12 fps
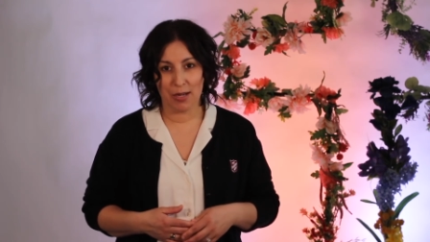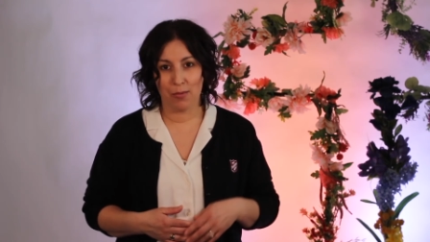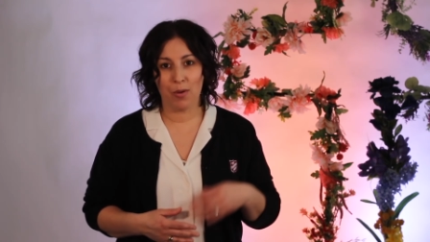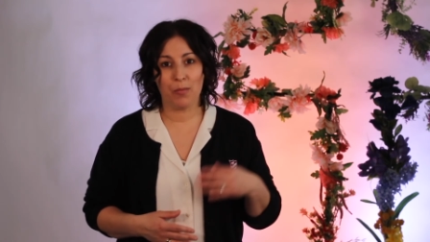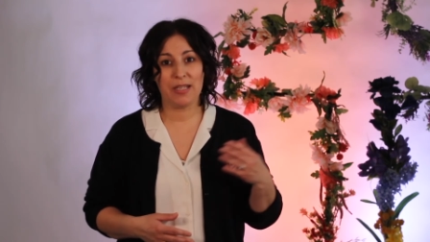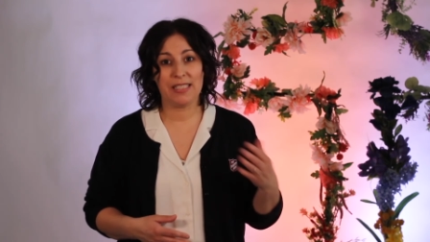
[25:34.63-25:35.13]

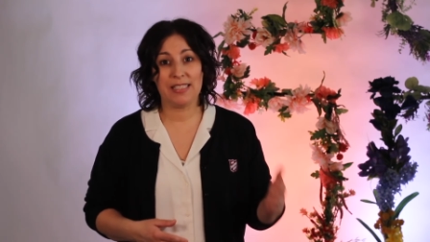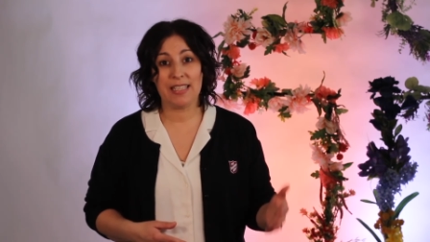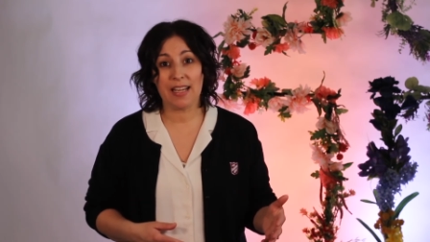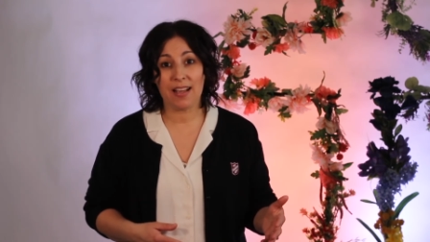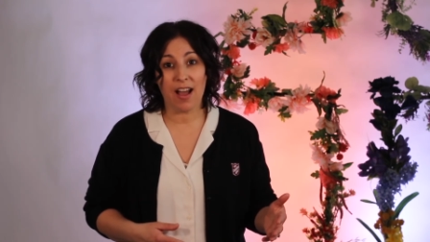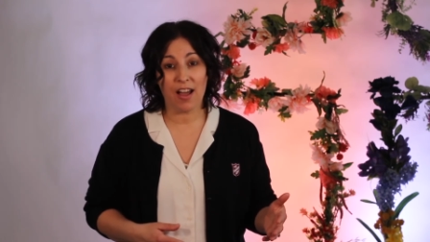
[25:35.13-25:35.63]
When we
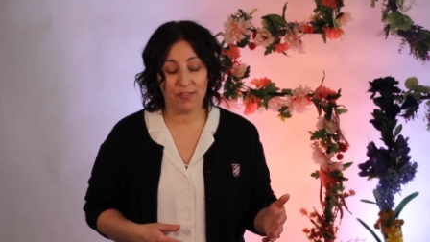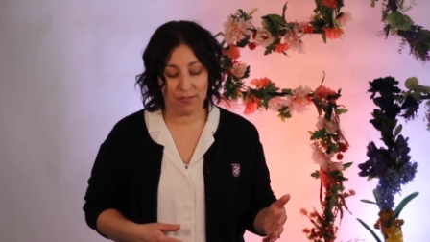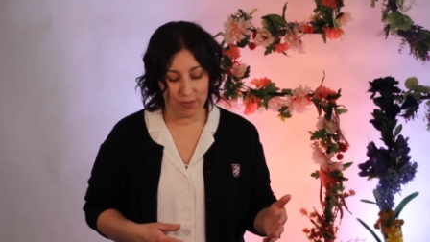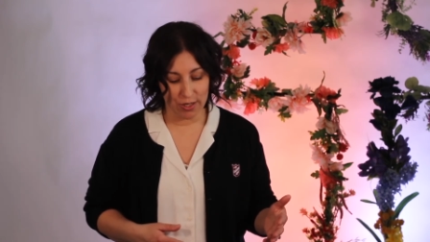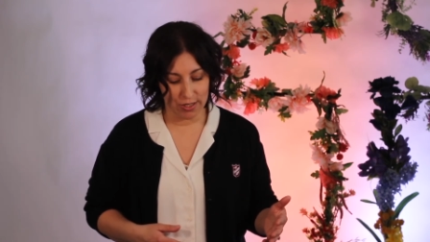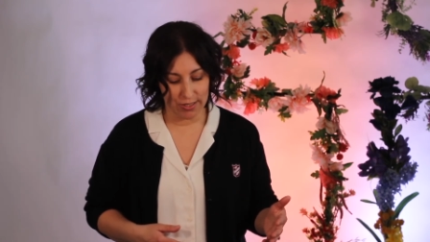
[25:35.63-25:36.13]
seek
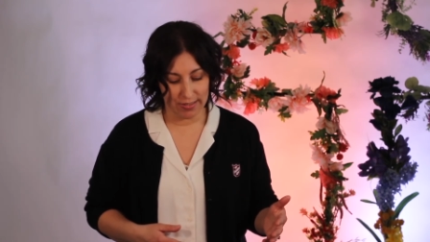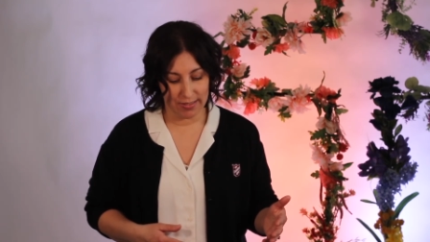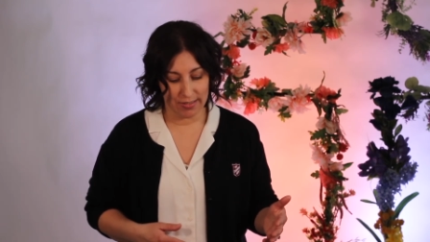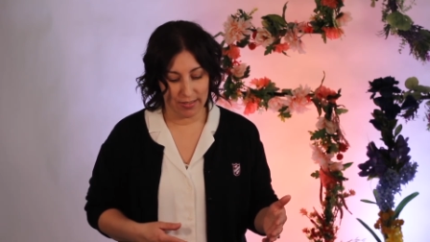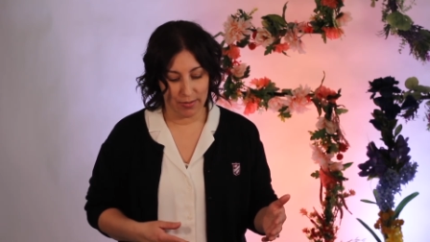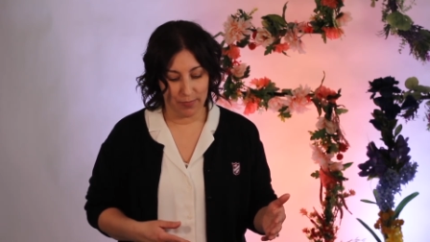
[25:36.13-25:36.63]
God
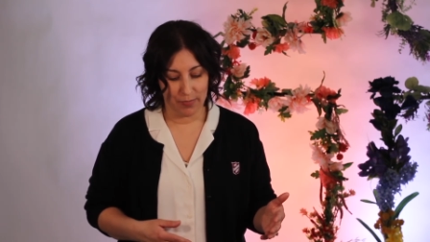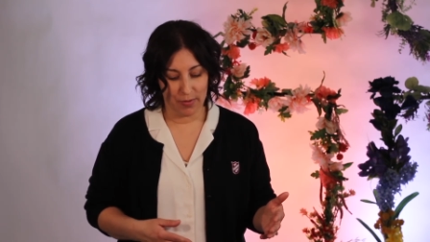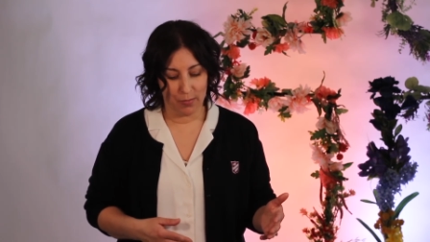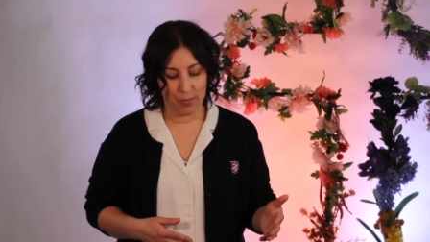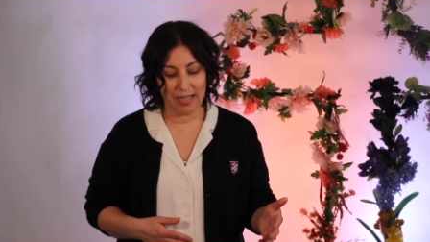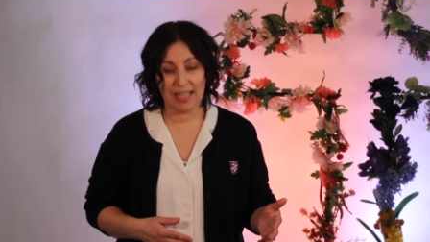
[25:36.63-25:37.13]
first,
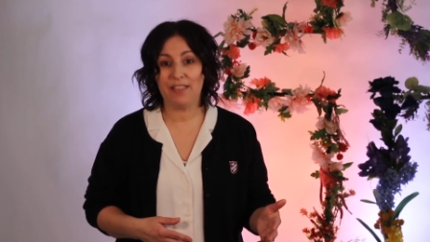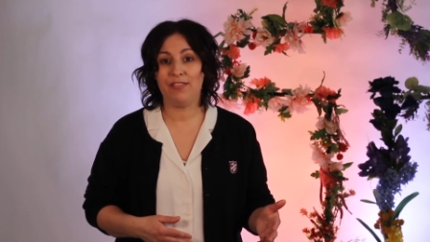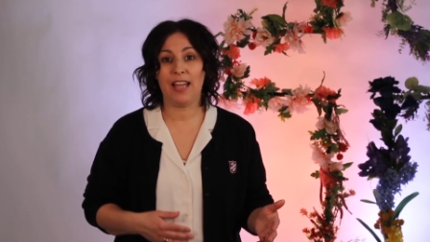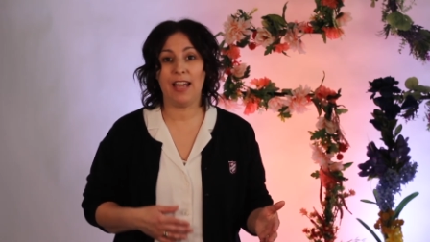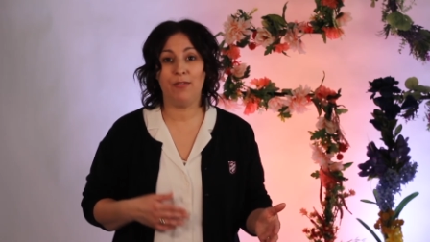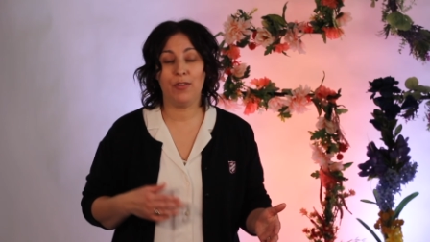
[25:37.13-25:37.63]
we live
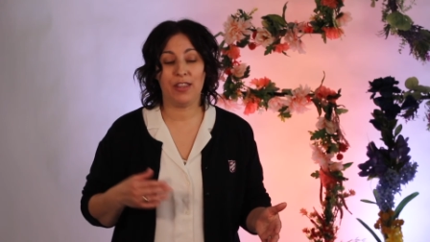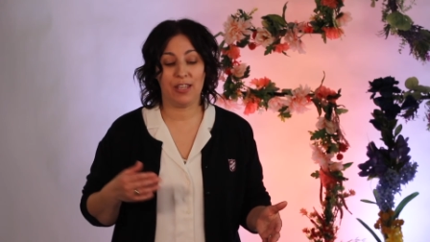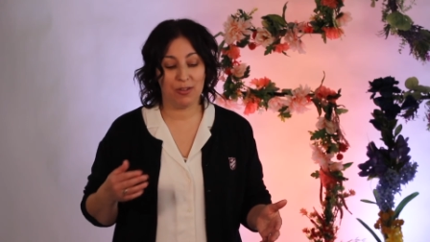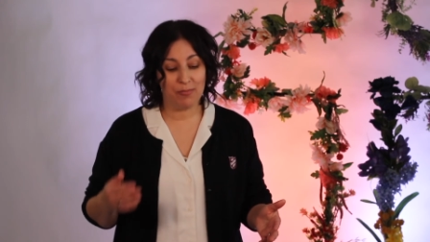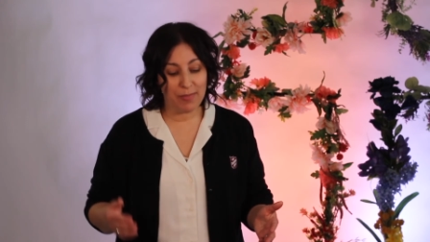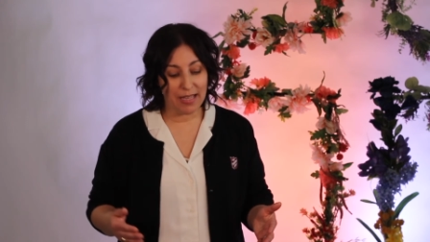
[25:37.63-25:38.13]
life with
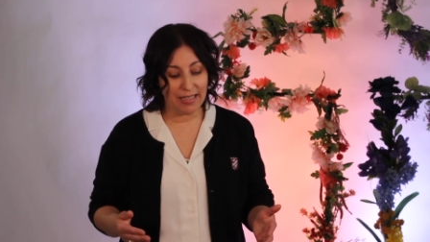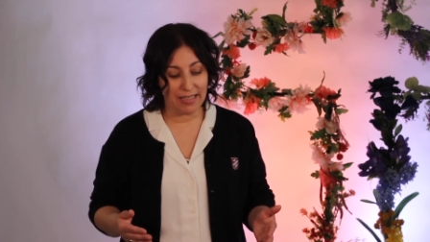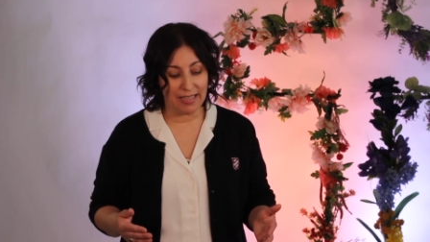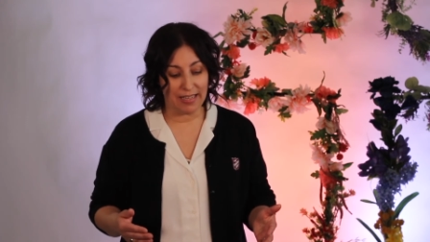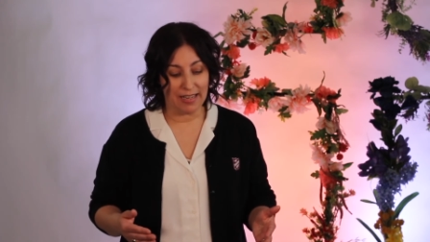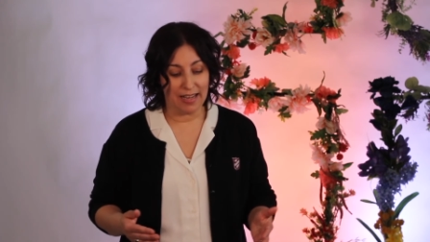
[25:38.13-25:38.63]

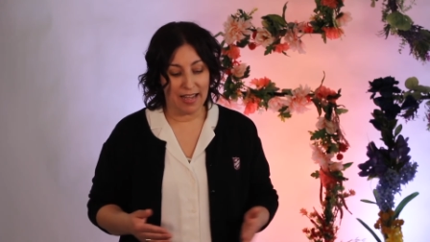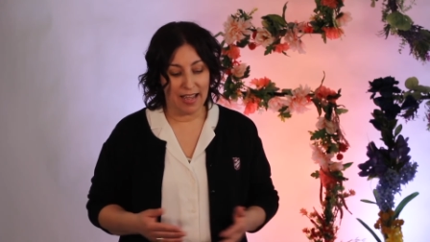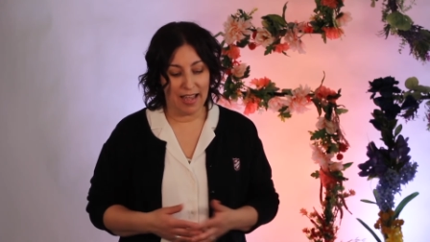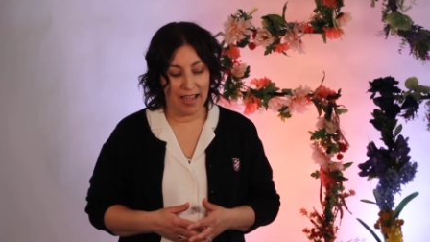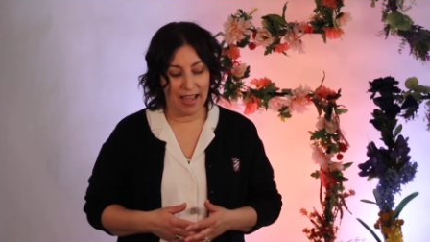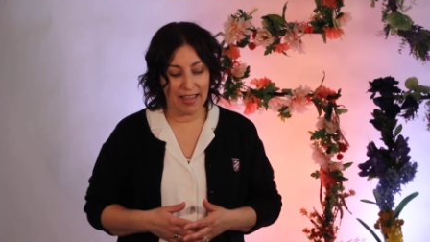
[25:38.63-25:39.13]
humility,
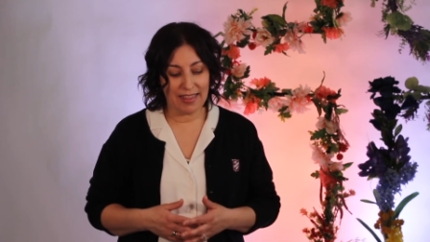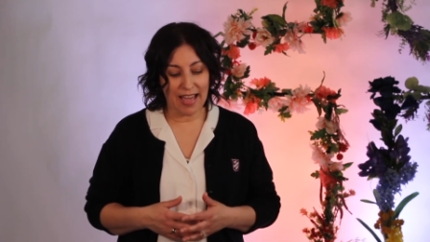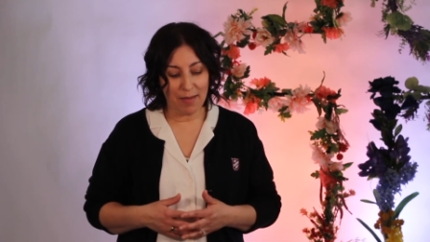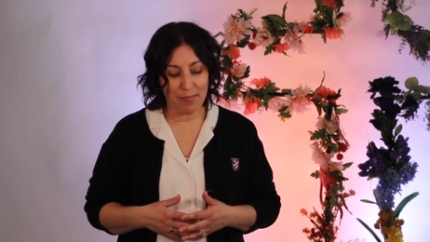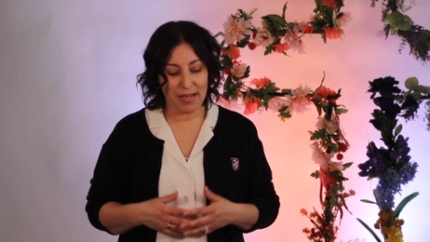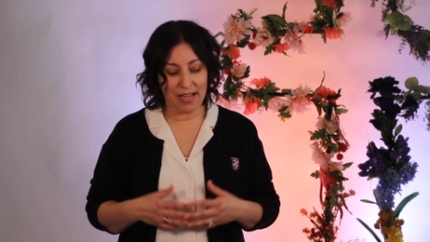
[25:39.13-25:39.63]
and
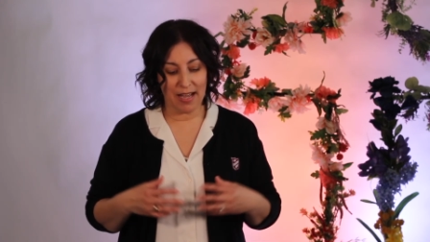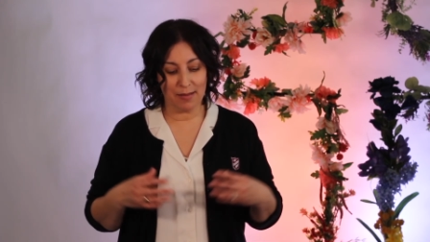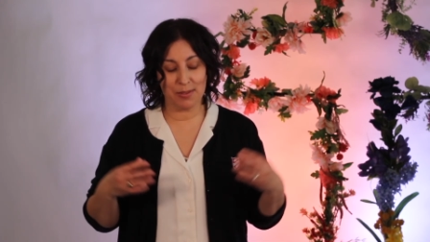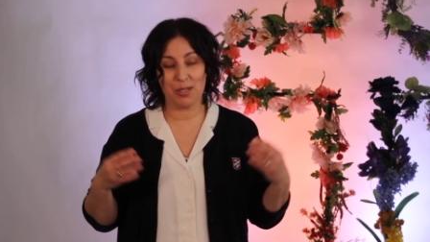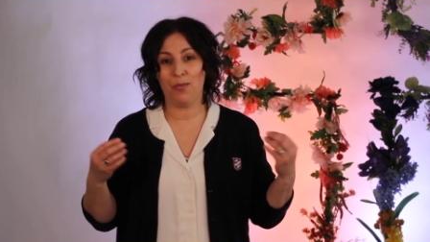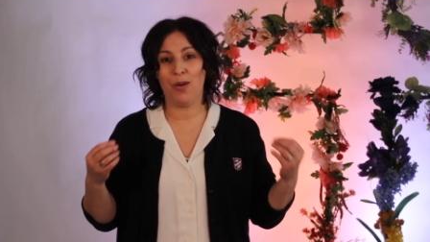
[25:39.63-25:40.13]
that
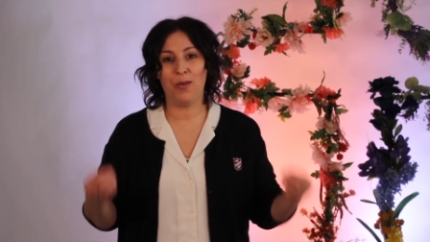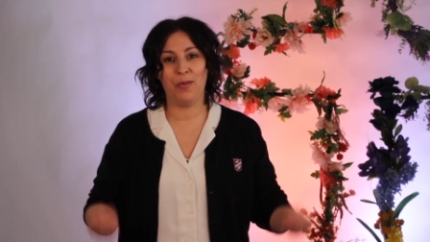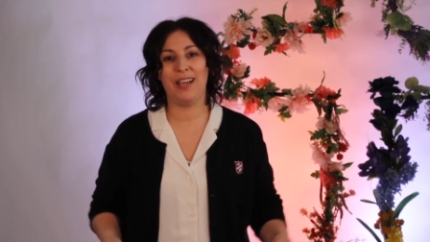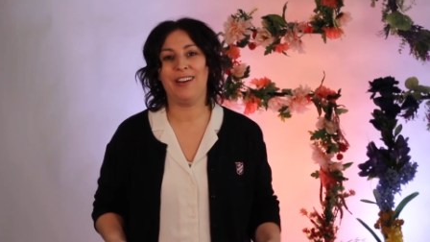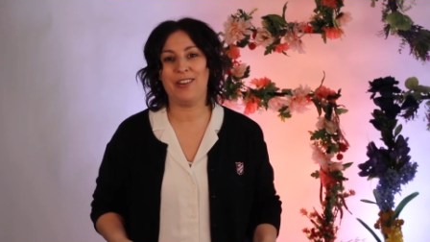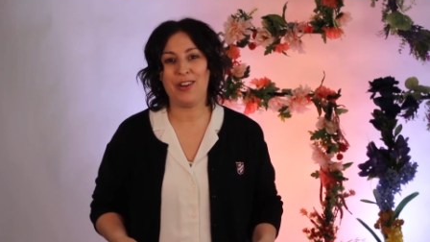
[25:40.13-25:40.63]
becomes what
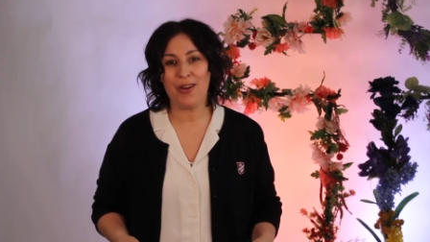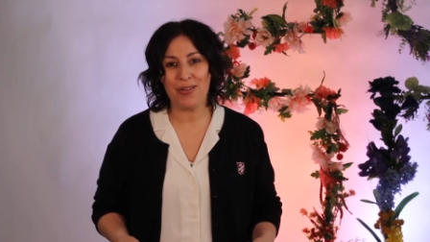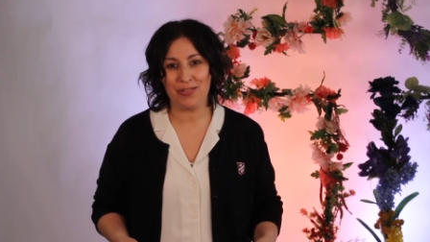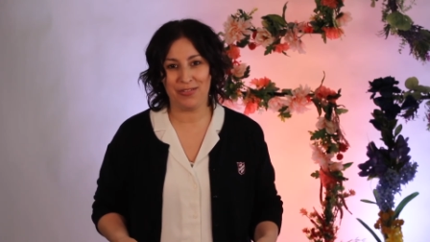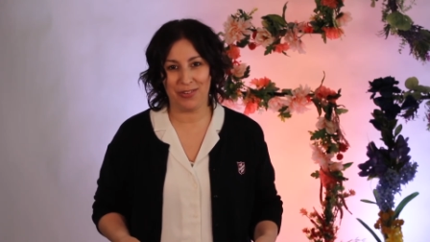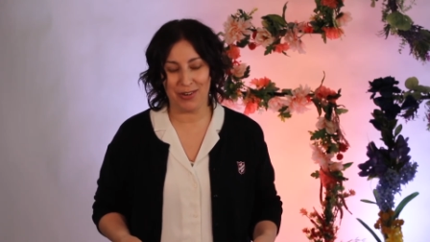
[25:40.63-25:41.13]
we are
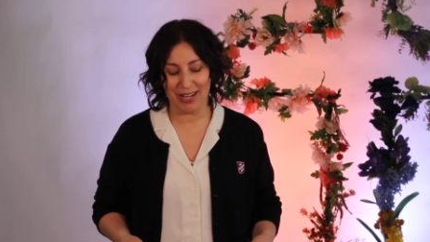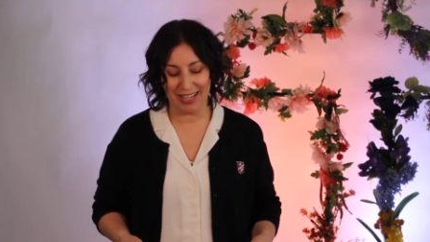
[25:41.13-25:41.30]
known for.